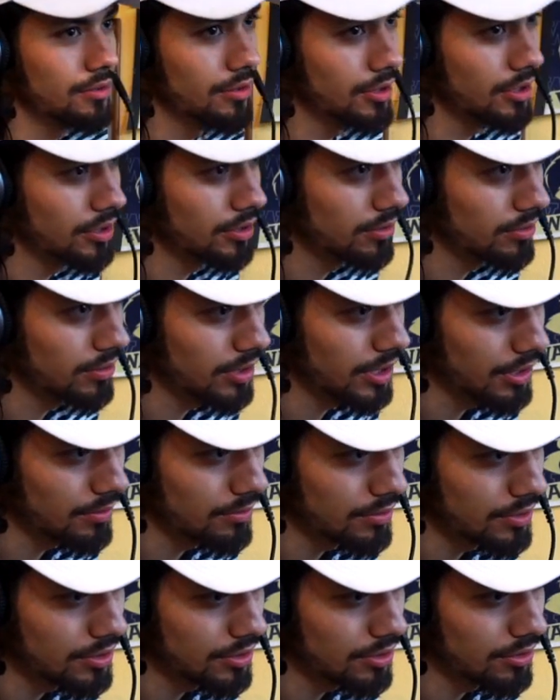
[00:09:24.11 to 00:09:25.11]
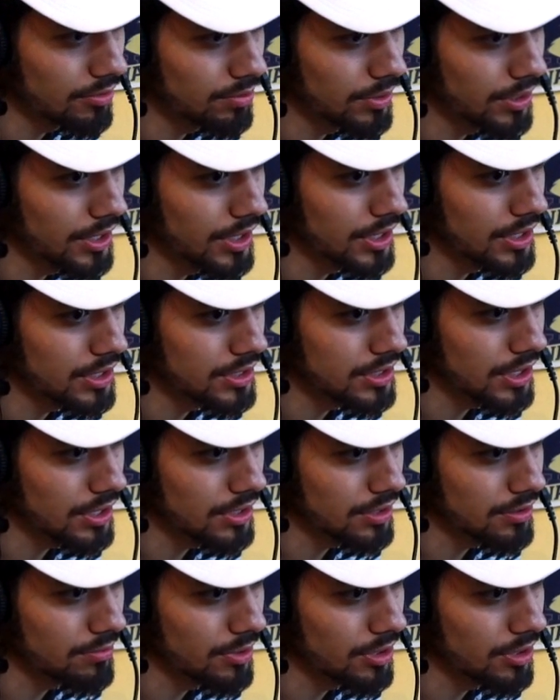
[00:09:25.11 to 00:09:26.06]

know like when you go play against like some